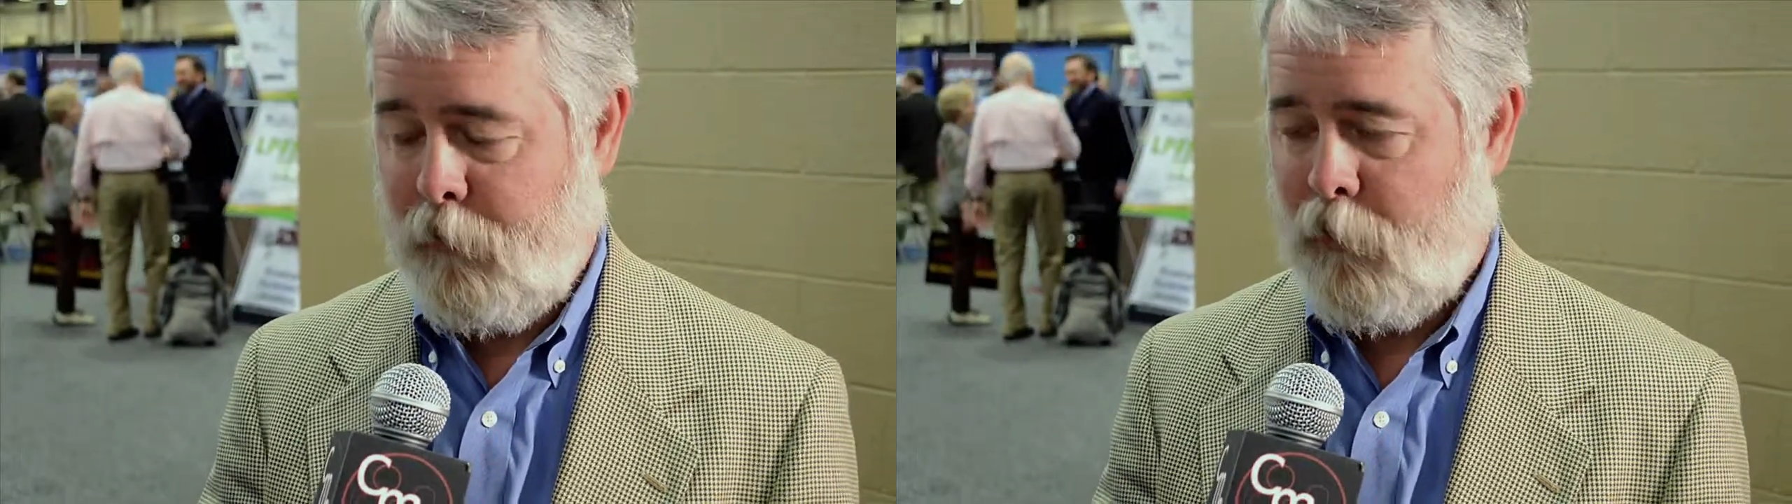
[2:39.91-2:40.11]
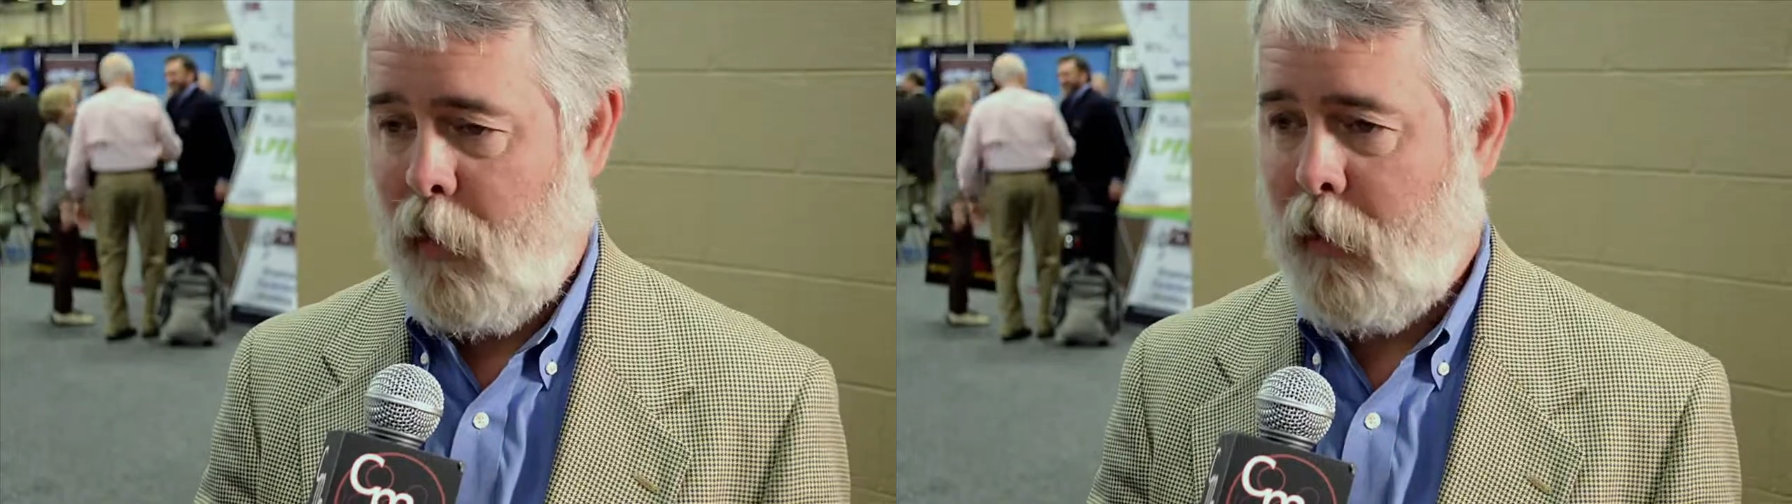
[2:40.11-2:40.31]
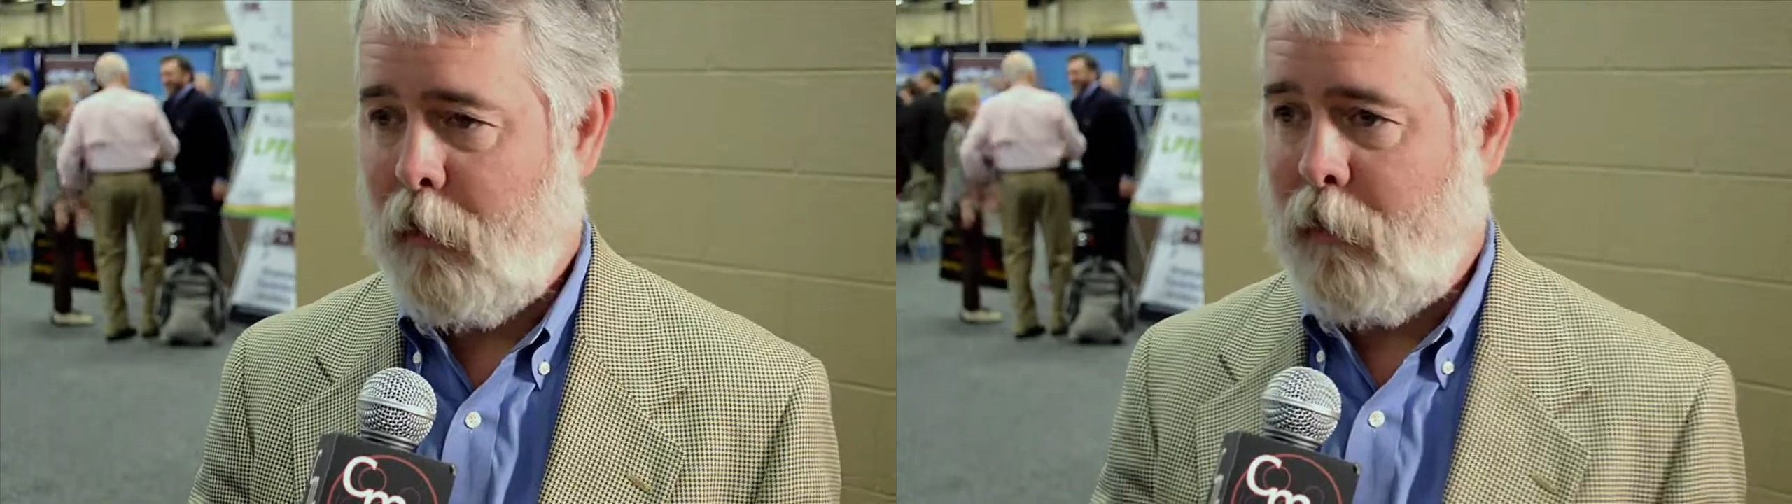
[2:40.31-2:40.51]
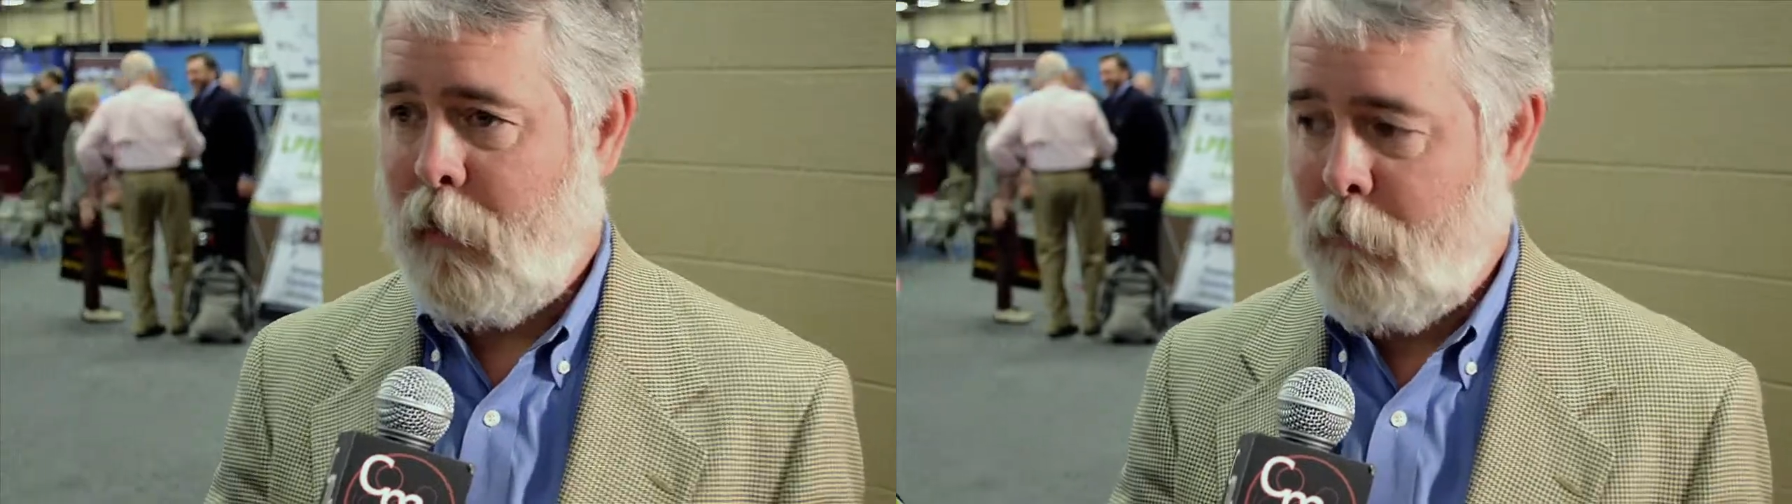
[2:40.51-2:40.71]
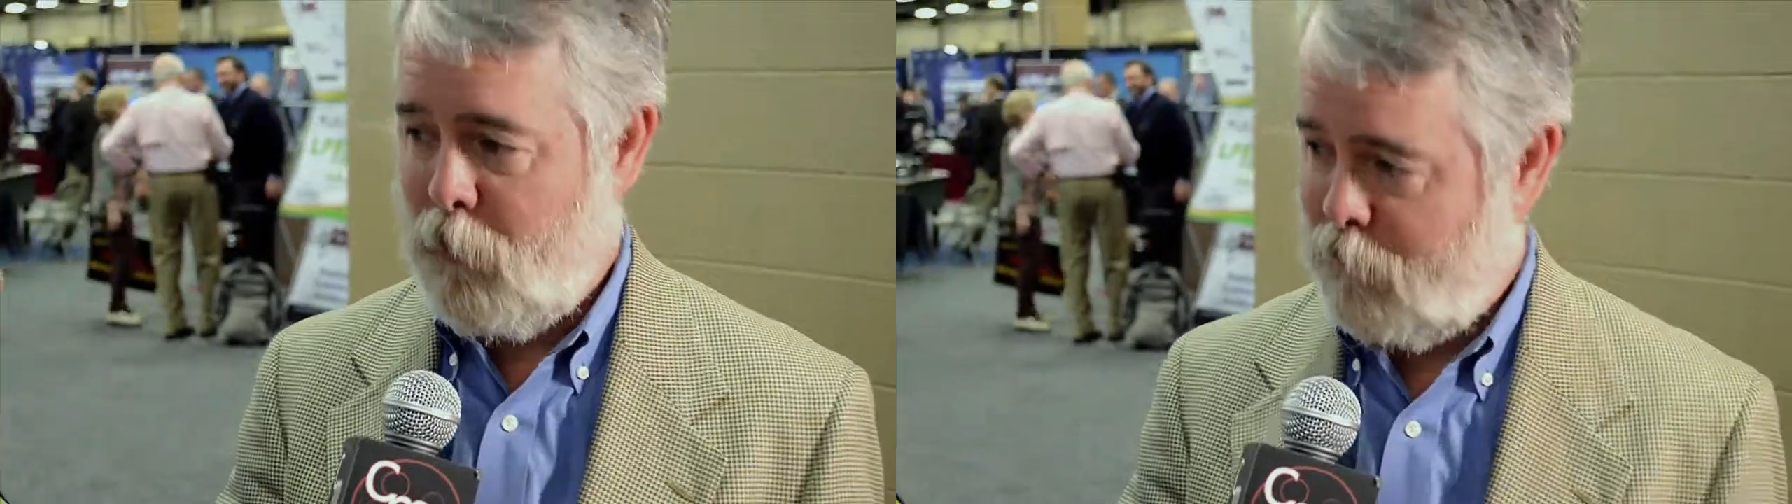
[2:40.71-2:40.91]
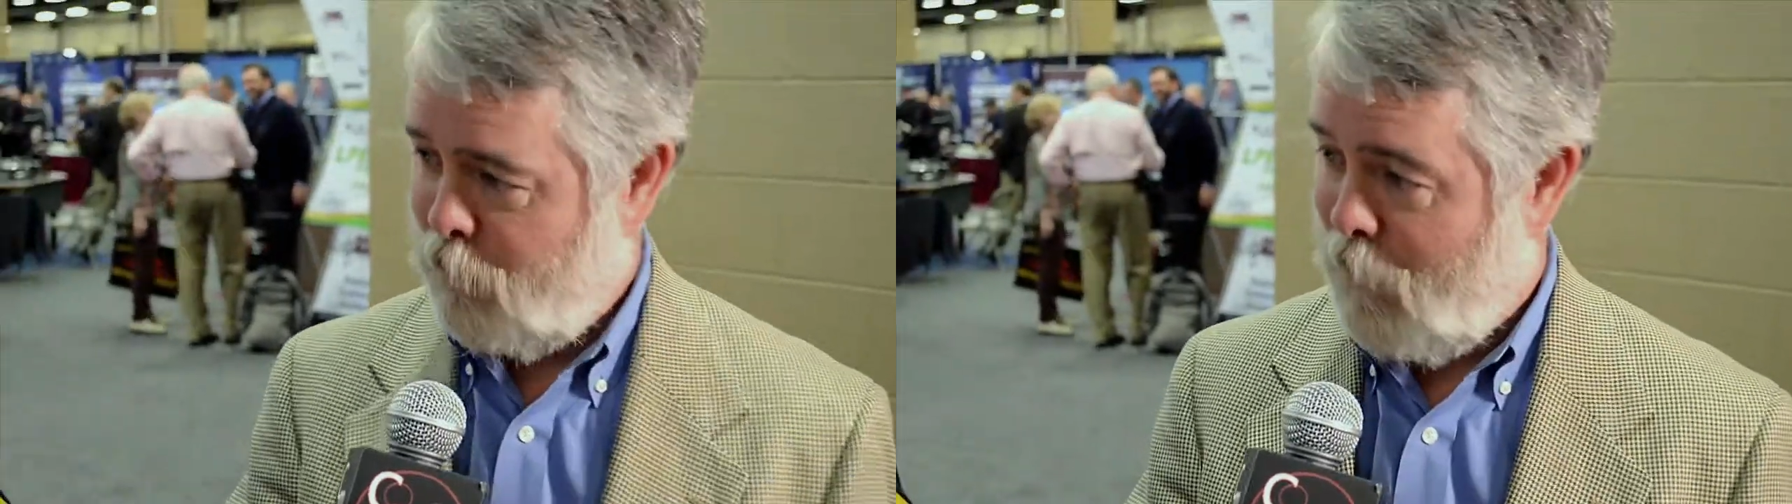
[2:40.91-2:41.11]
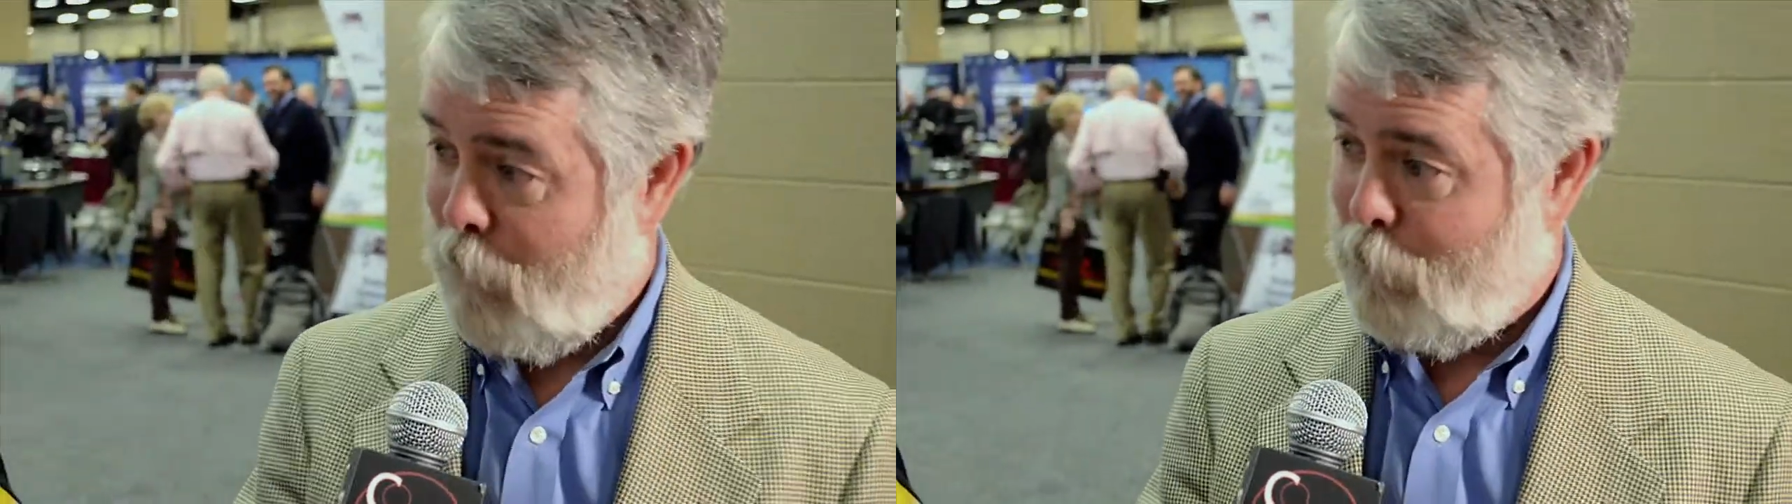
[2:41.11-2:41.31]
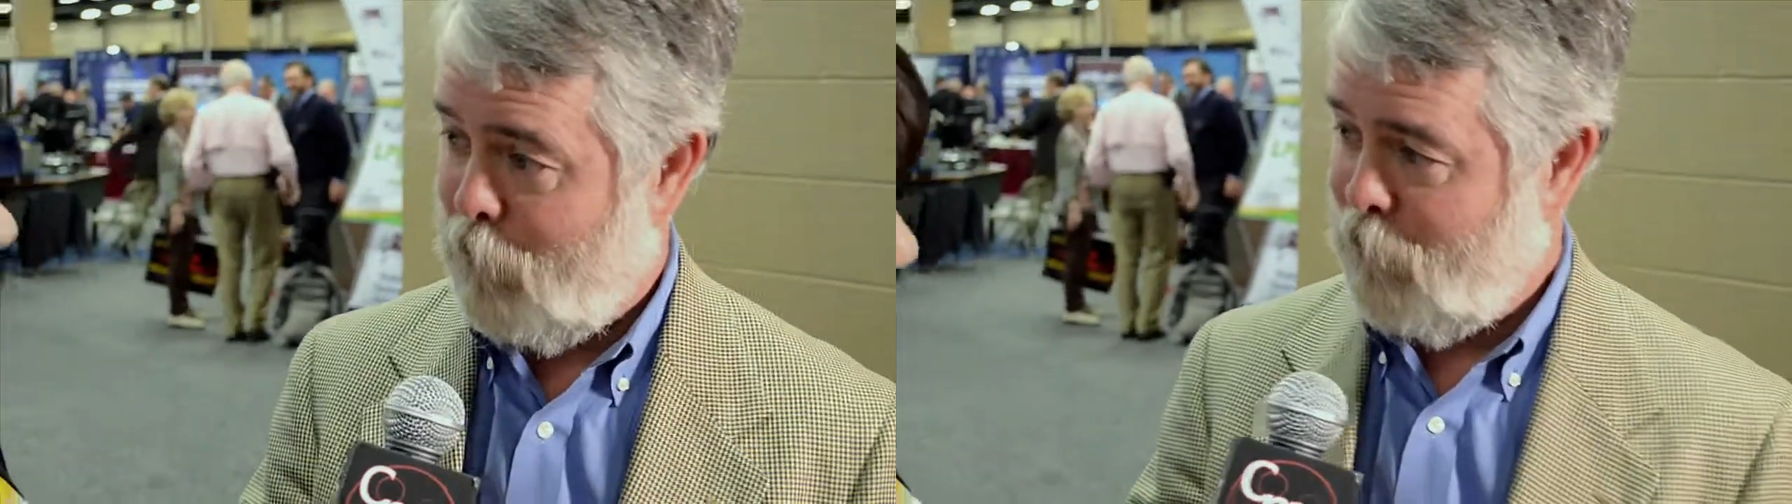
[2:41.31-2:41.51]
John did music for
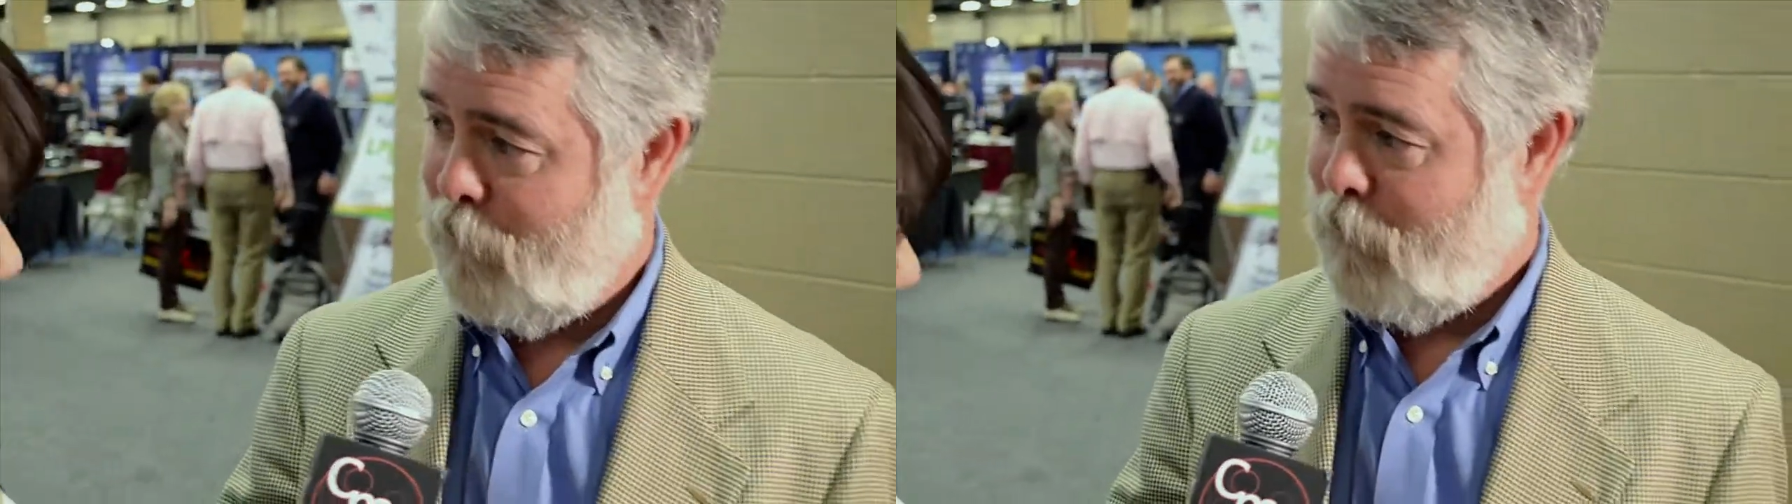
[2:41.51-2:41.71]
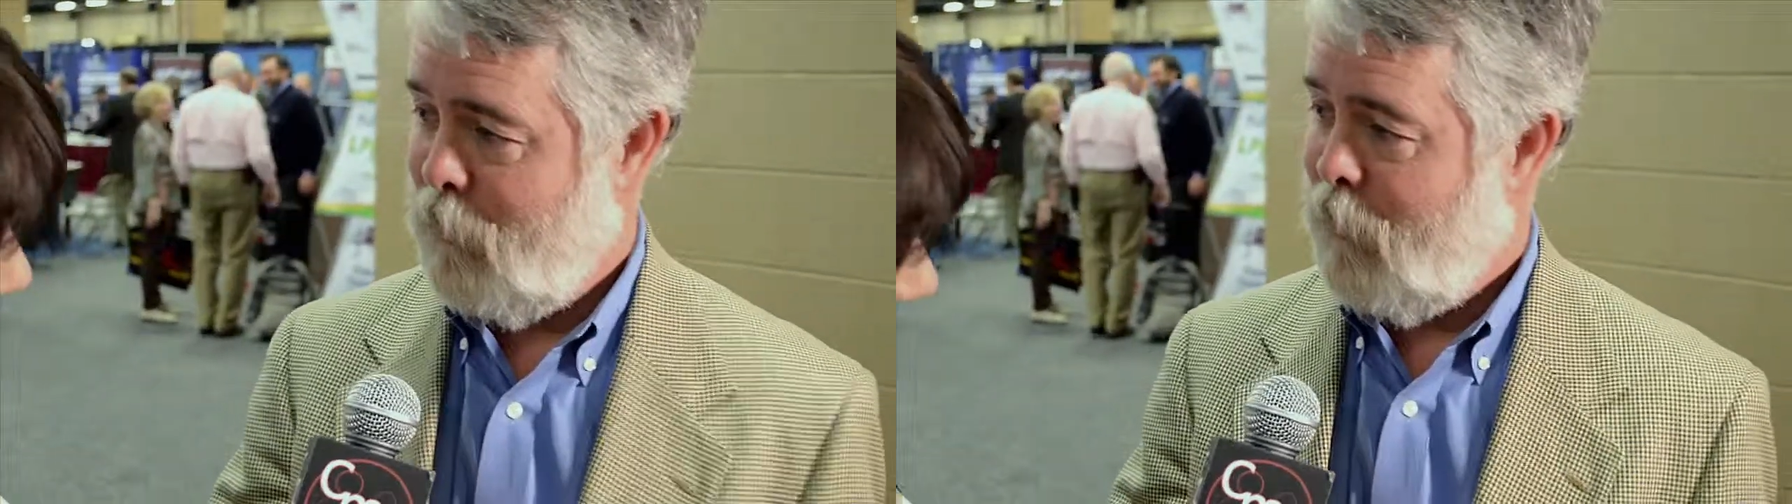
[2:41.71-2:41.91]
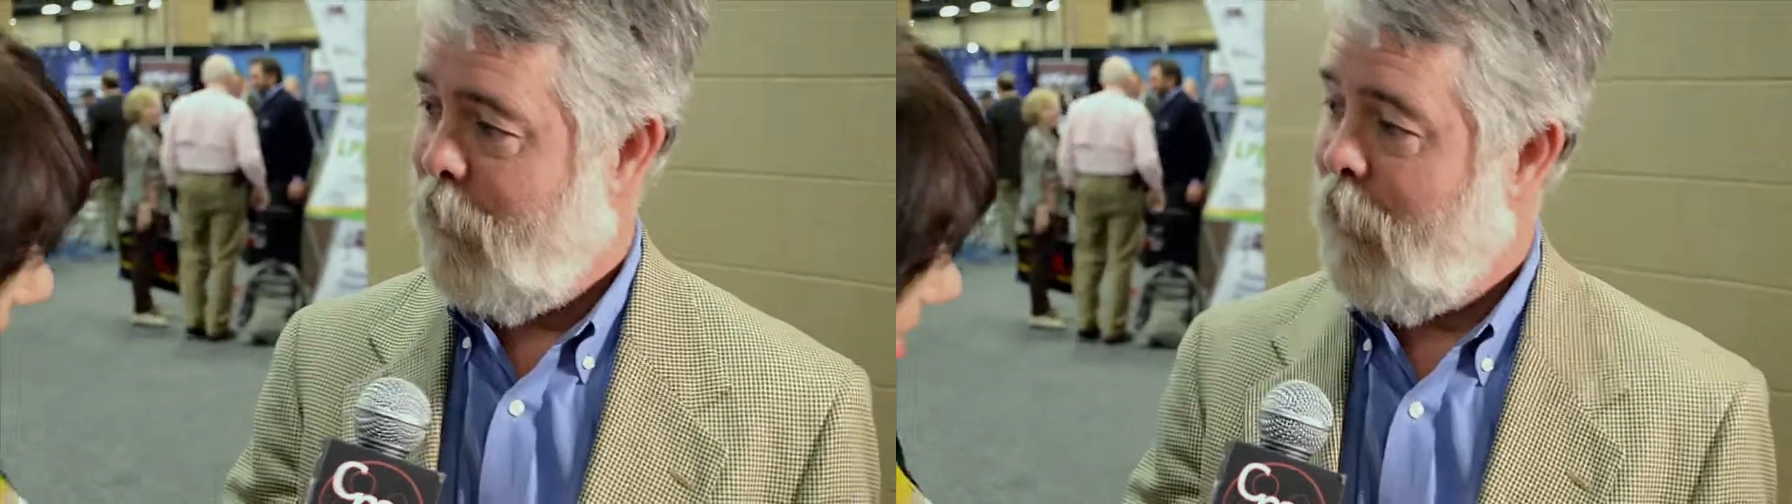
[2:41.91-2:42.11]
Fireproof yes.